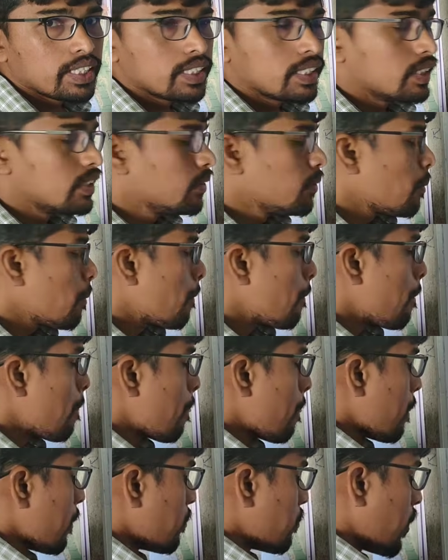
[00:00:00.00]
in
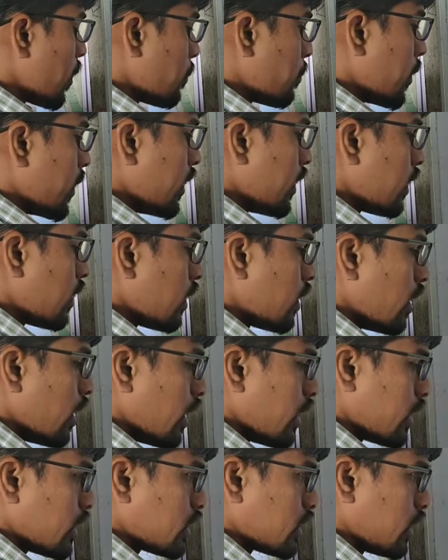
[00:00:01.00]
perpendicular
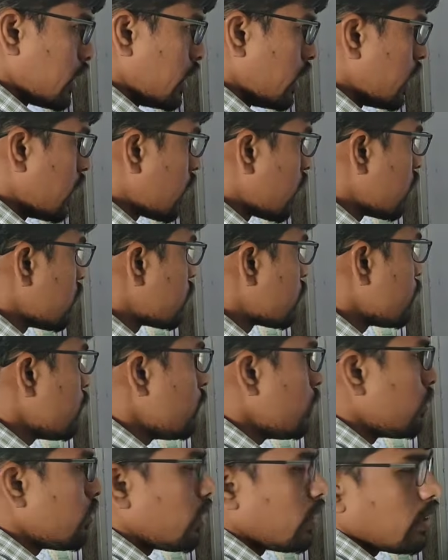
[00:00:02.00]
direction here
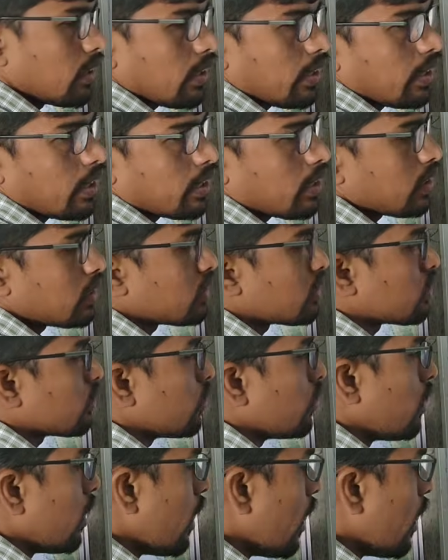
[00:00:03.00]
also, in the here also.